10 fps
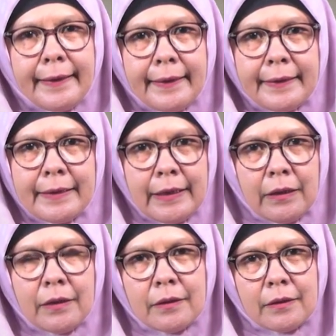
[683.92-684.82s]
I
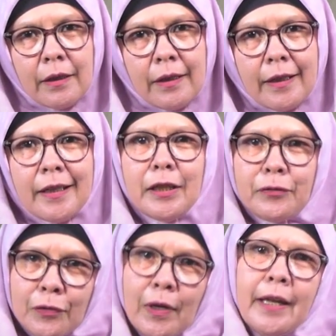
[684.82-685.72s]
think
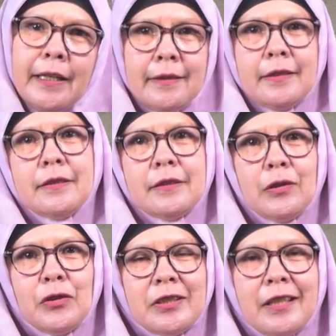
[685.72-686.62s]
if you like
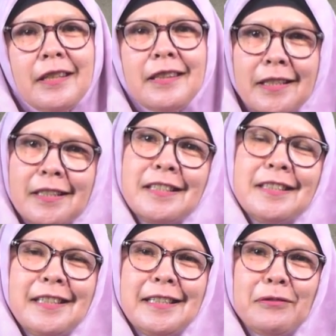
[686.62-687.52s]
to say
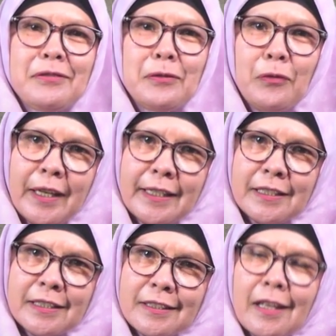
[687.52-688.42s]
things in different
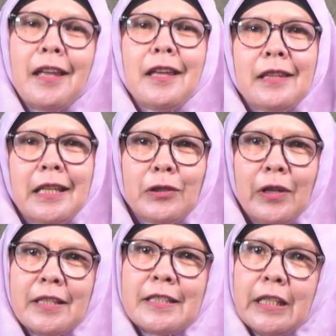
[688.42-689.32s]
ways, then you
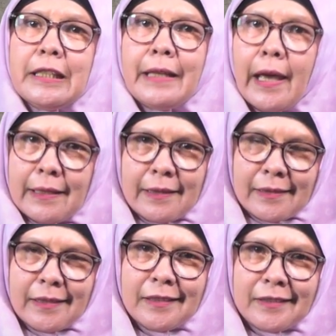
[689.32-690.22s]
can say it
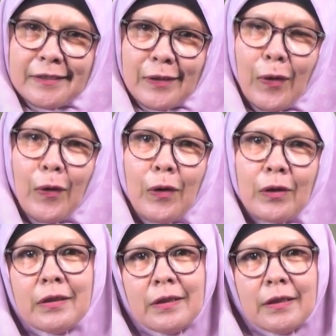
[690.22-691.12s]
directly.
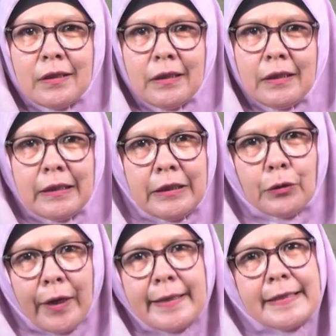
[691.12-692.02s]
Or
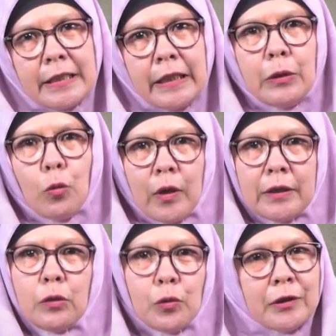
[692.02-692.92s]
you can say
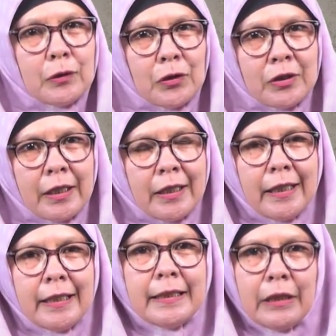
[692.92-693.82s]
what you want to say
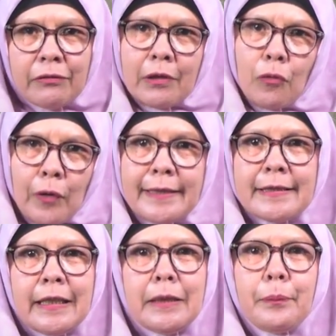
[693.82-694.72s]
in different
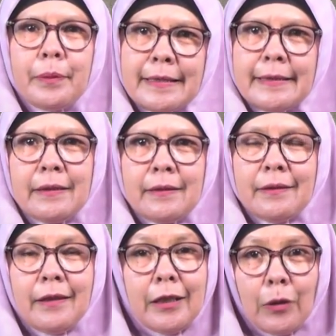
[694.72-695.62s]
ways in per se,
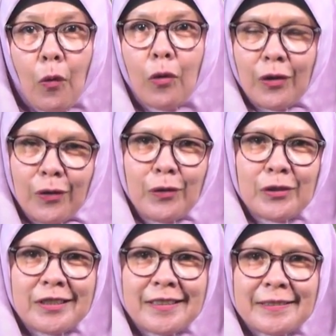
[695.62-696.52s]
at all costs.